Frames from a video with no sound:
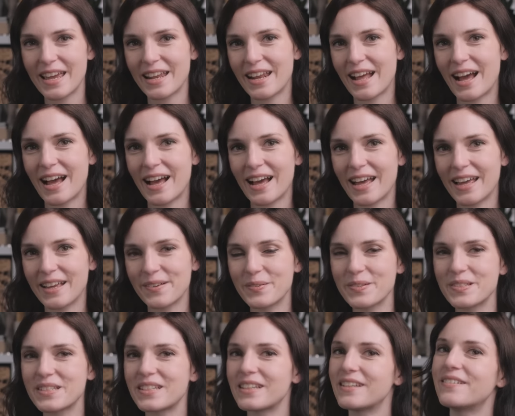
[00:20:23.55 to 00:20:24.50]
and I will
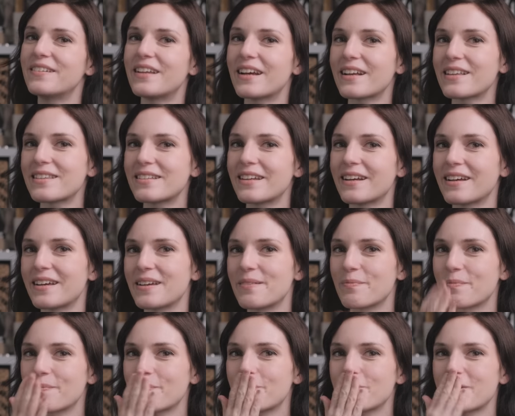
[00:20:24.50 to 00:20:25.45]
see you next
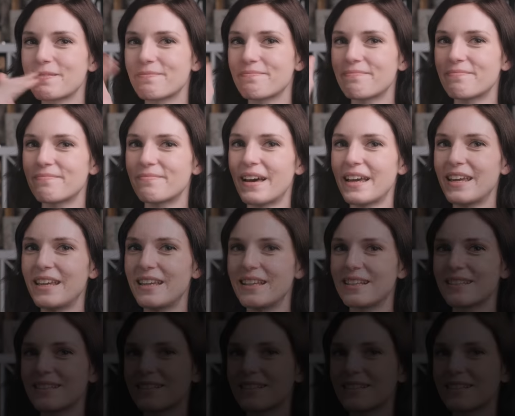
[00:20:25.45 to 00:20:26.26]
time. Bye!